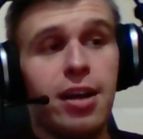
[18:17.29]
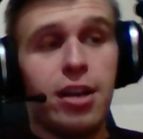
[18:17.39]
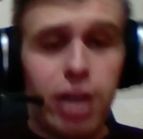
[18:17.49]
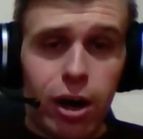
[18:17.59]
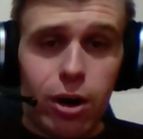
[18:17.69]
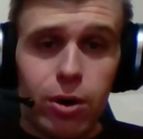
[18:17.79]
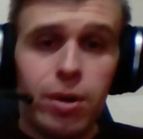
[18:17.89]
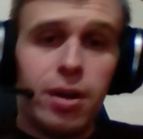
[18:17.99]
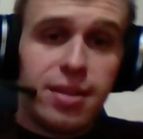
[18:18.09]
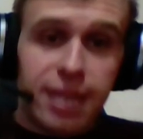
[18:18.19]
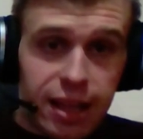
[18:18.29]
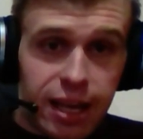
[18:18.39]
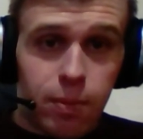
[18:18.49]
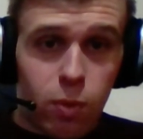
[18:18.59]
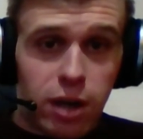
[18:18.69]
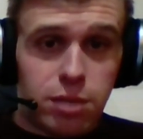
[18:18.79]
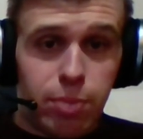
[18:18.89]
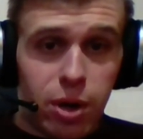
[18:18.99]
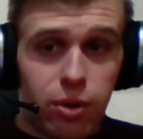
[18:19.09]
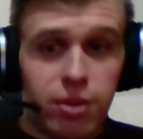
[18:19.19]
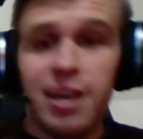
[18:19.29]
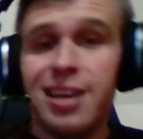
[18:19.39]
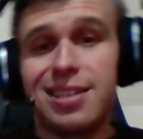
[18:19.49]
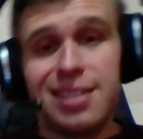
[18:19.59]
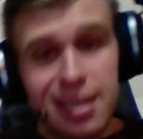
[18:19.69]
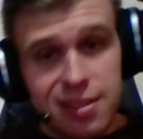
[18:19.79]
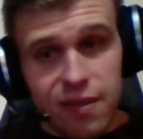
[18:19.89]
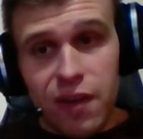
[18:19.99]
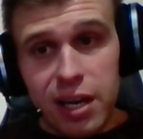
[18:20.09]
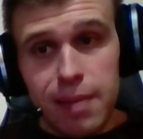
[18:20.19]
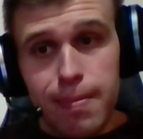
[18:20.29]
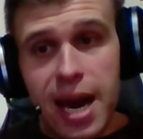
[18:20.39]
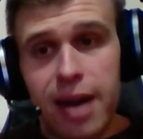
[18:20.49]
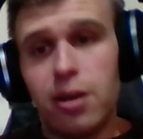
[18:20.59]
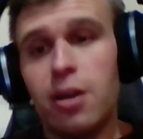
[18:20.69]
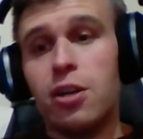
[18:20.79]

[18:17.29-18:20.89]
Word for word: No, they let them watch both because it doesn't fucking matter.